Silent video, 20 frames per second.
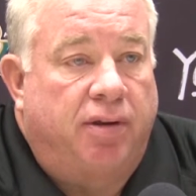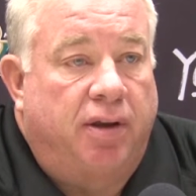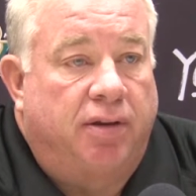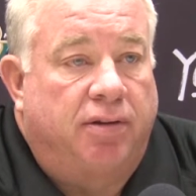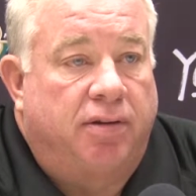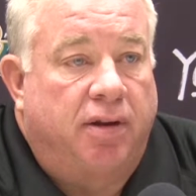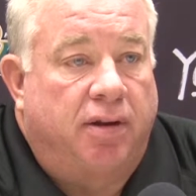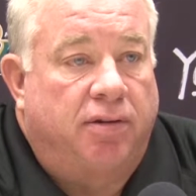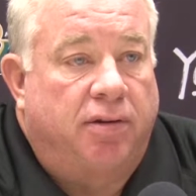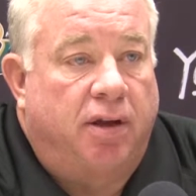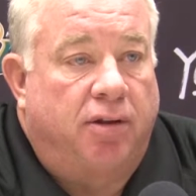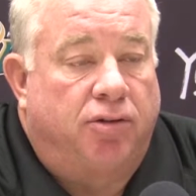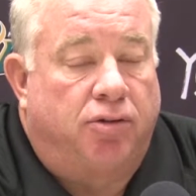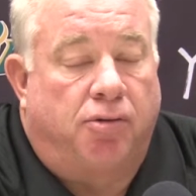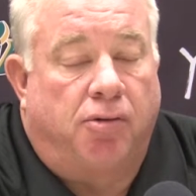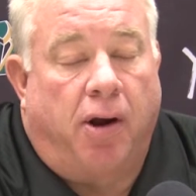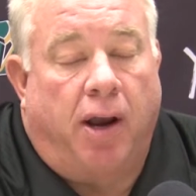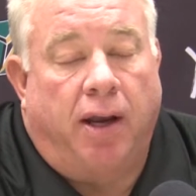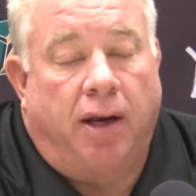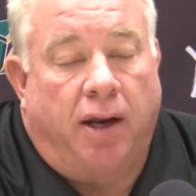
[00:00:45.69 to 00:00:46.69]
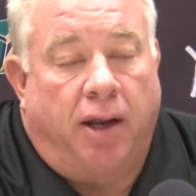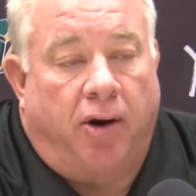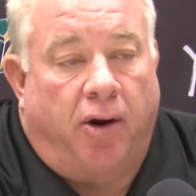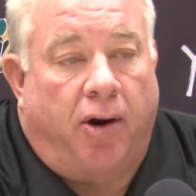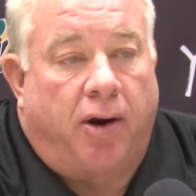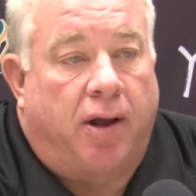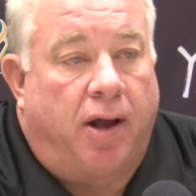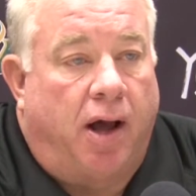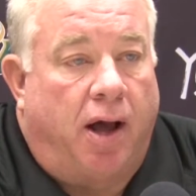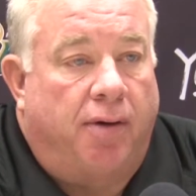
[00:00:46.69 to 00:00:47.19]
It's great in
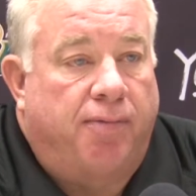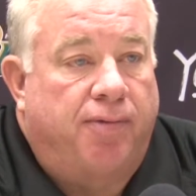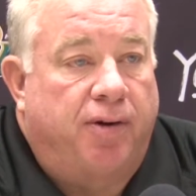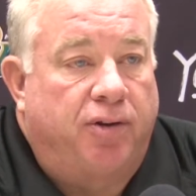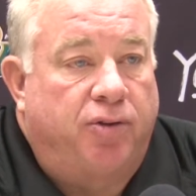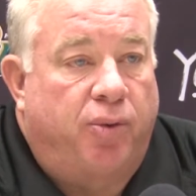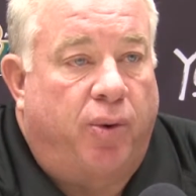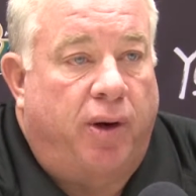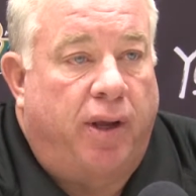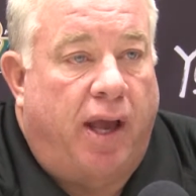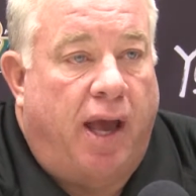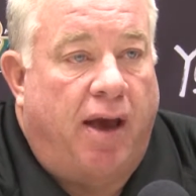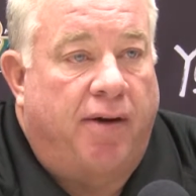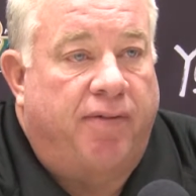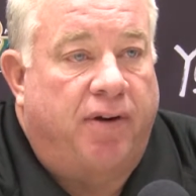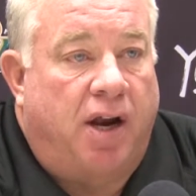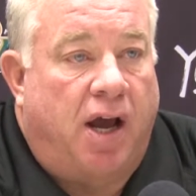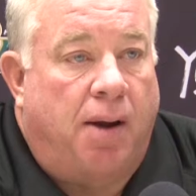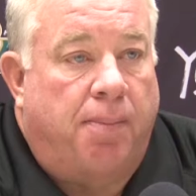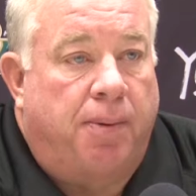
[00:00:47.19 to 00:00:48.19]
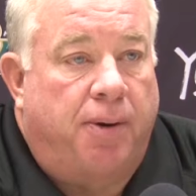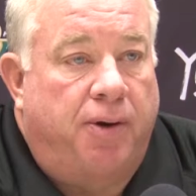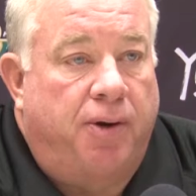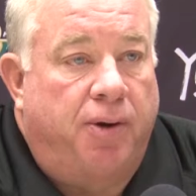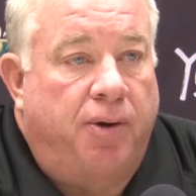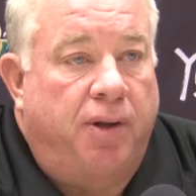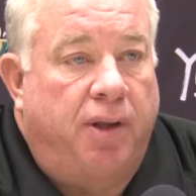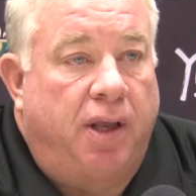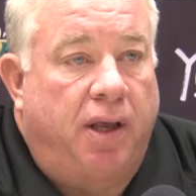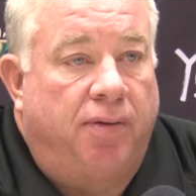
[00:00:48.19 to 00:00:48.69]
our conference where you have an
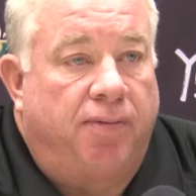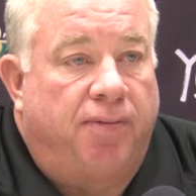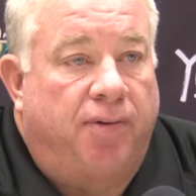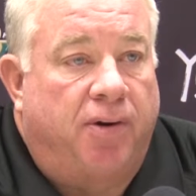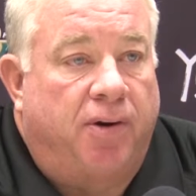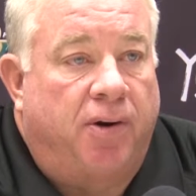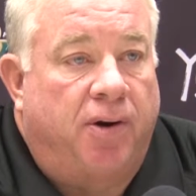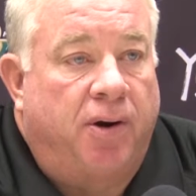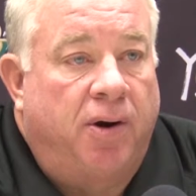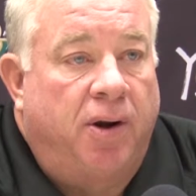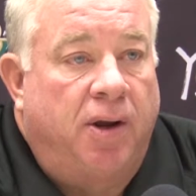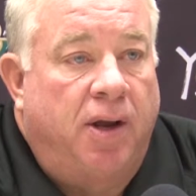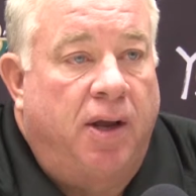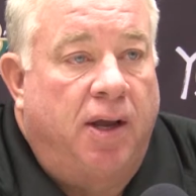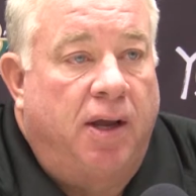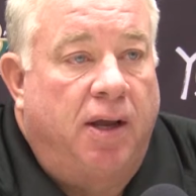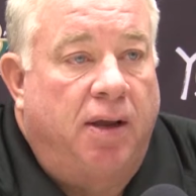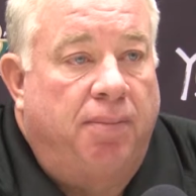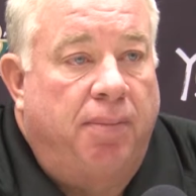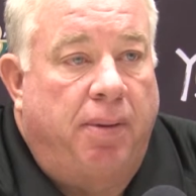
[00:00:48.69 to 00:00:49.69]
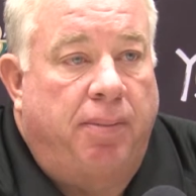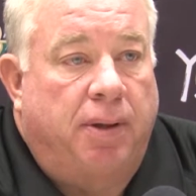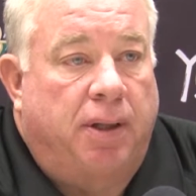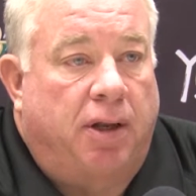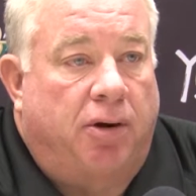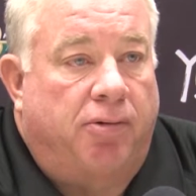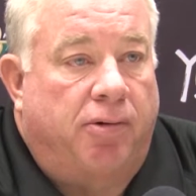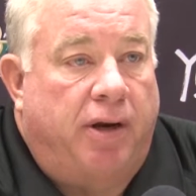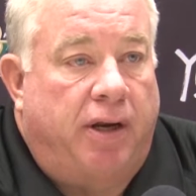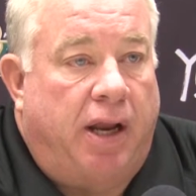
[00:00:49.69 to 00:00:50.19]
opportunity for maybe a
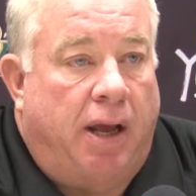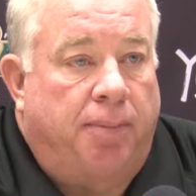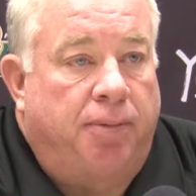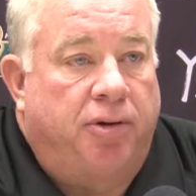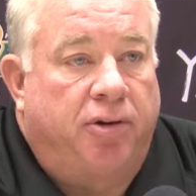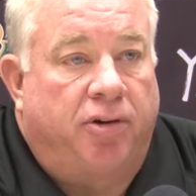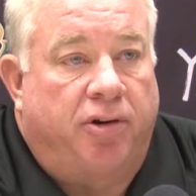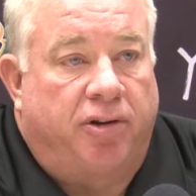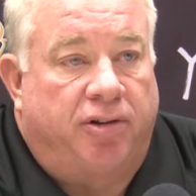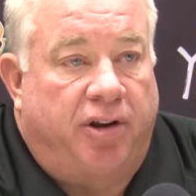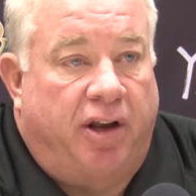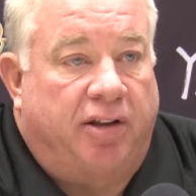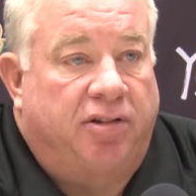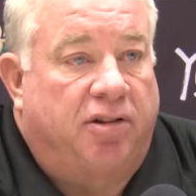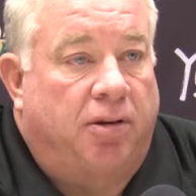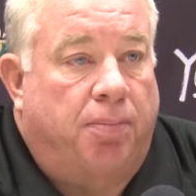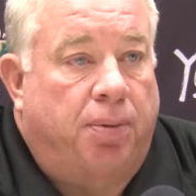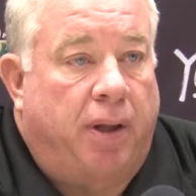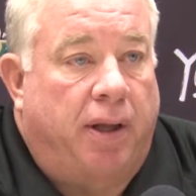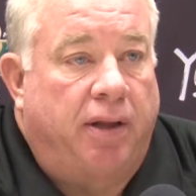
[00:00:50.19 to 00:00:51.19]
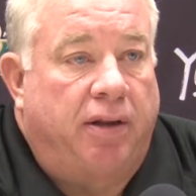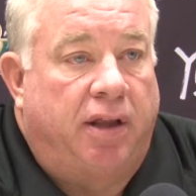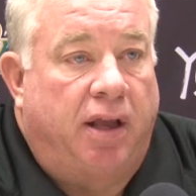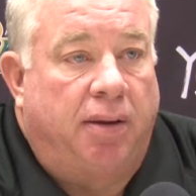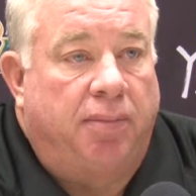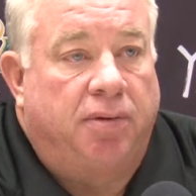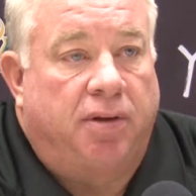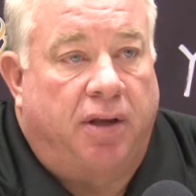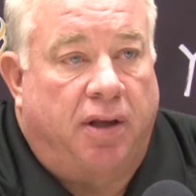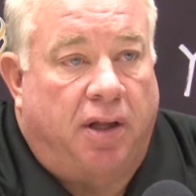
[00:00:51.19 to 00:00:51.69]
little redemption or a chance to play
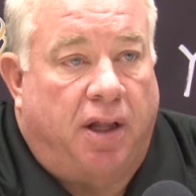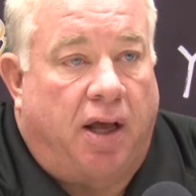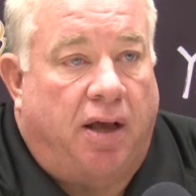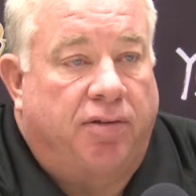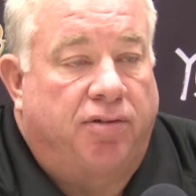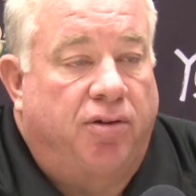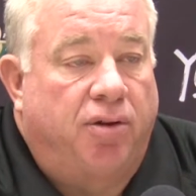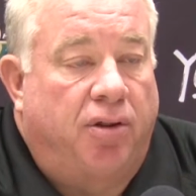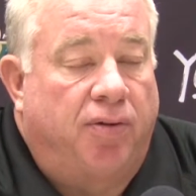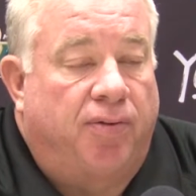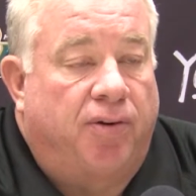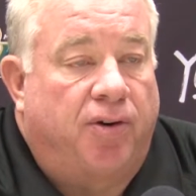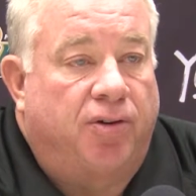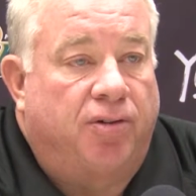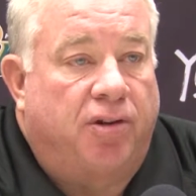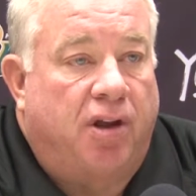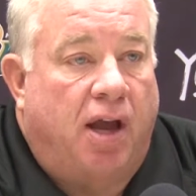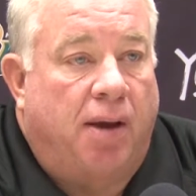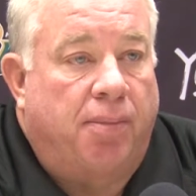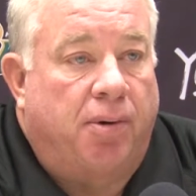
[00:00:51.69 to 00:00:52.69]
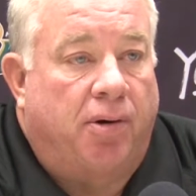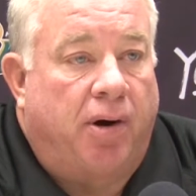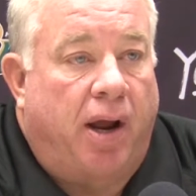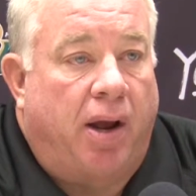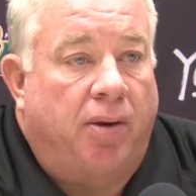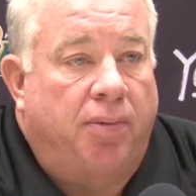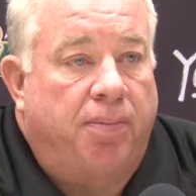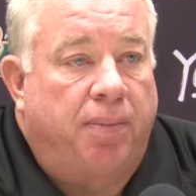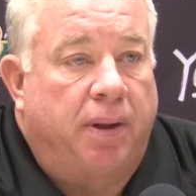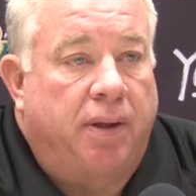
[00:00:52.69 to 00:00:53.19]
teams that you lost to the first time
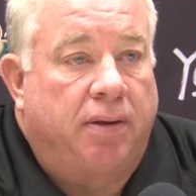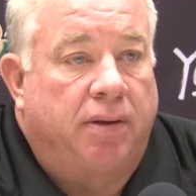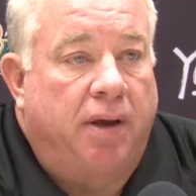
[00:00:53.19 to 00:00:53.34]
around.